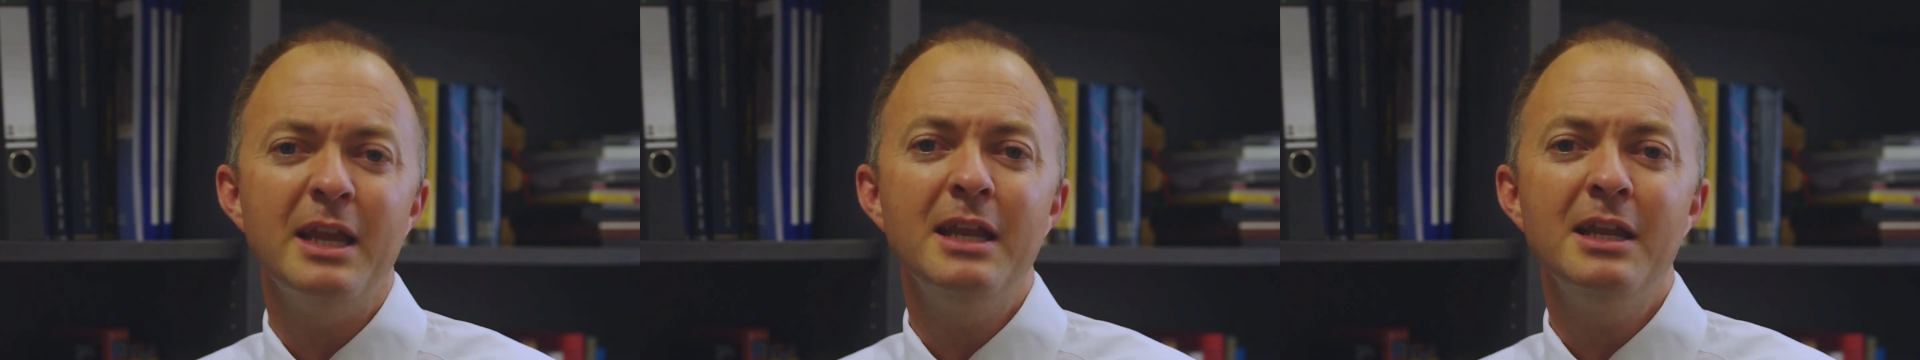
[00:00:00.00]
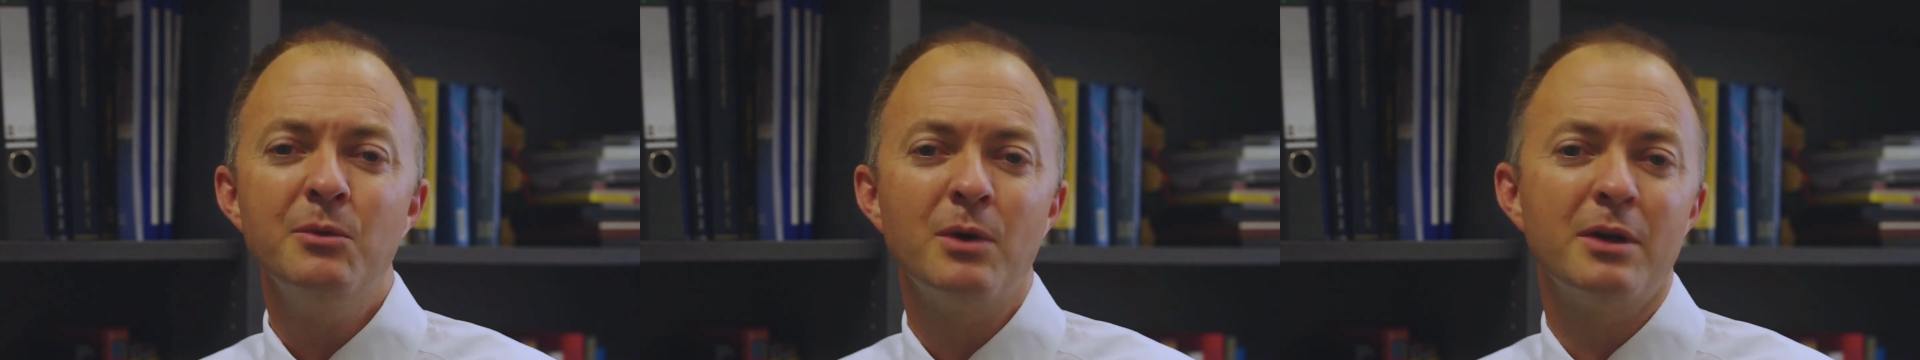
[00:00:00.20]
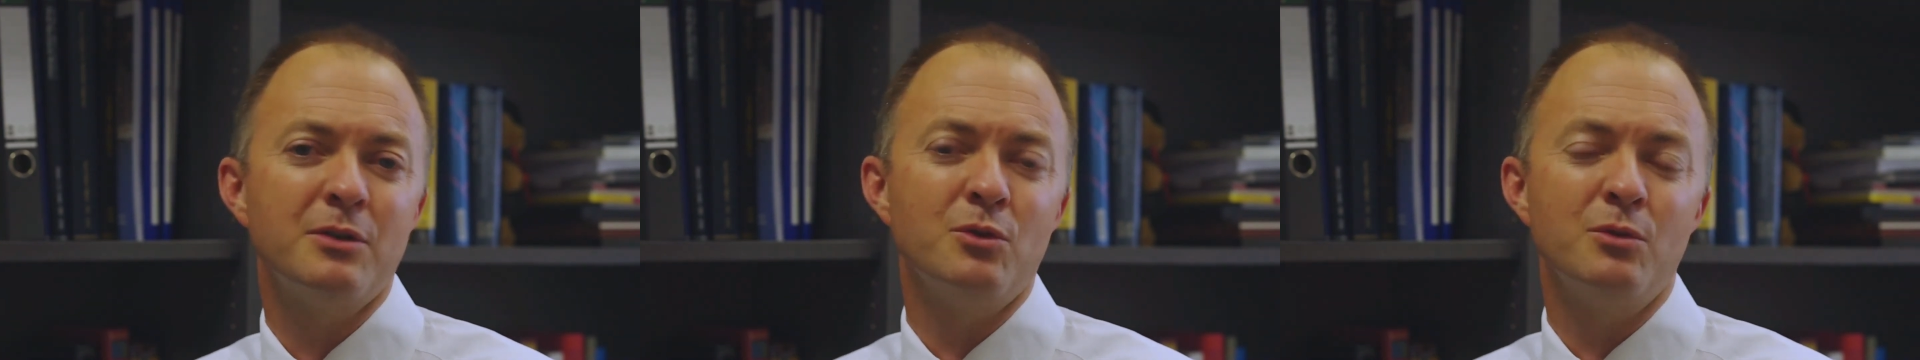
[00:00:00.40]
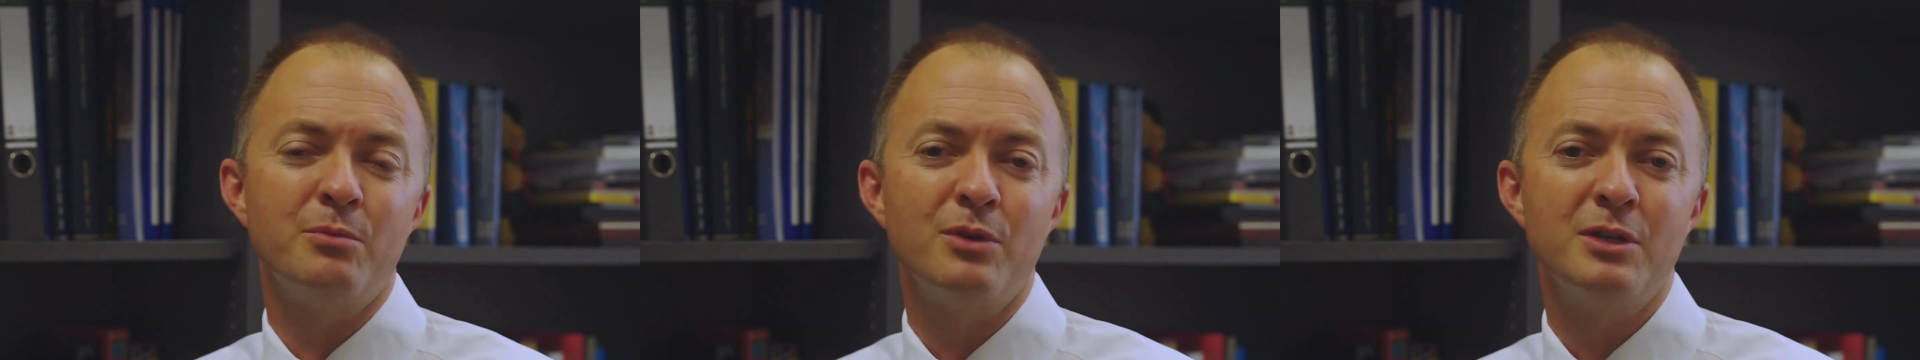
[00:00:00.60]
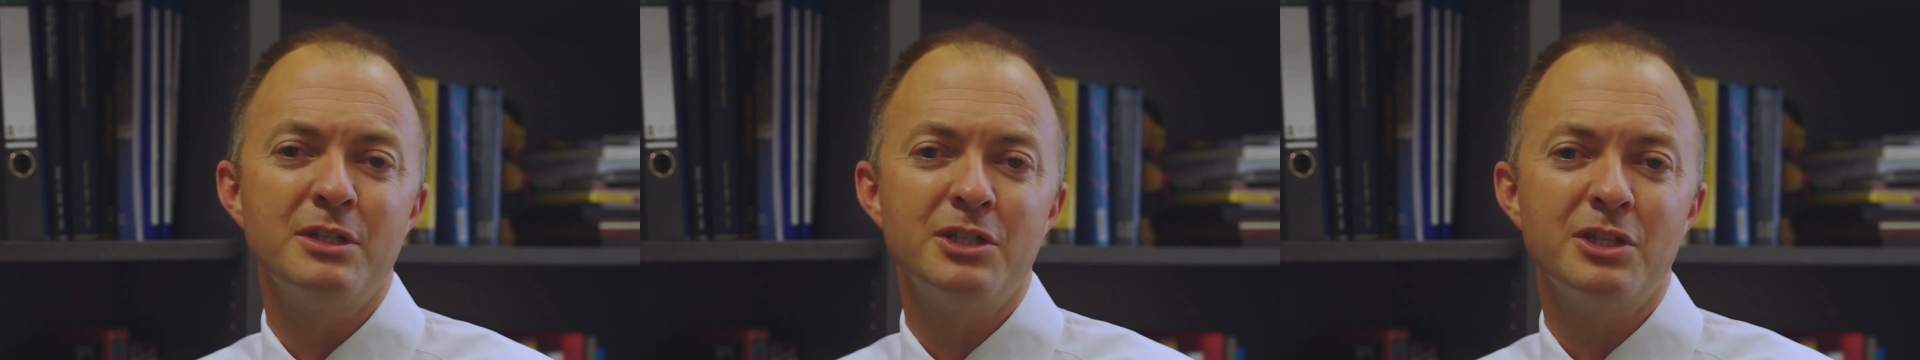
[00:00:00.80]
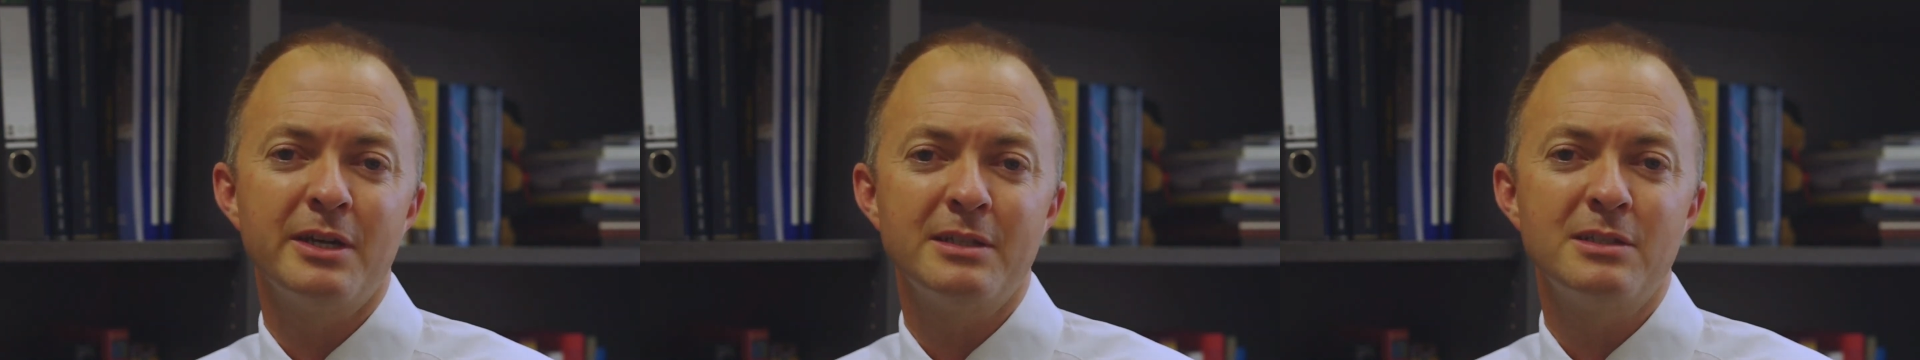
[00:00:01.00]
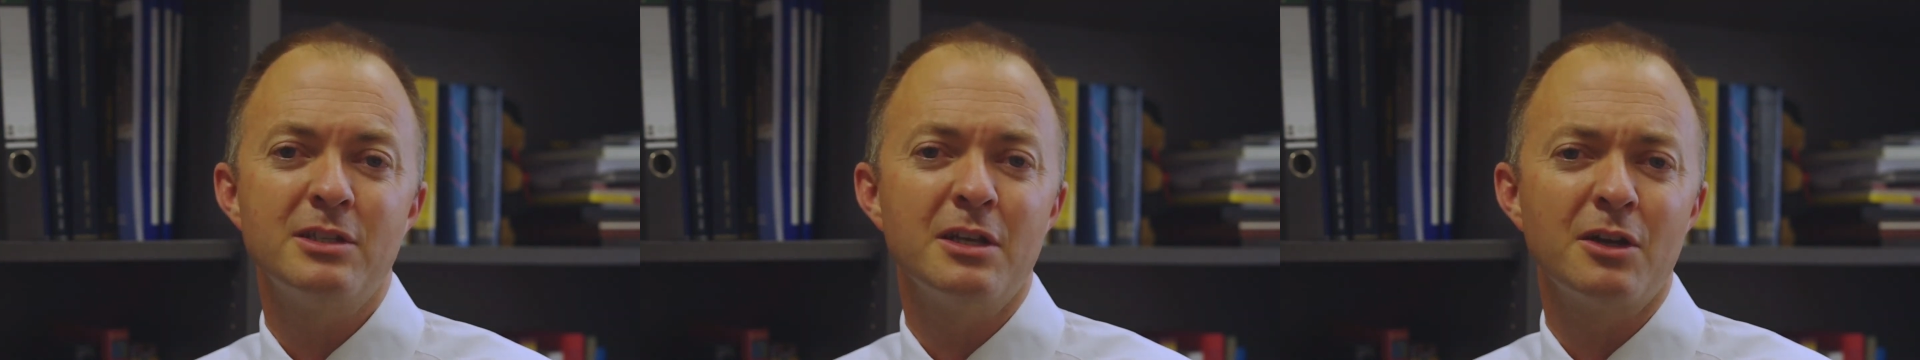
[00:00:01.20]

anyone who appreciates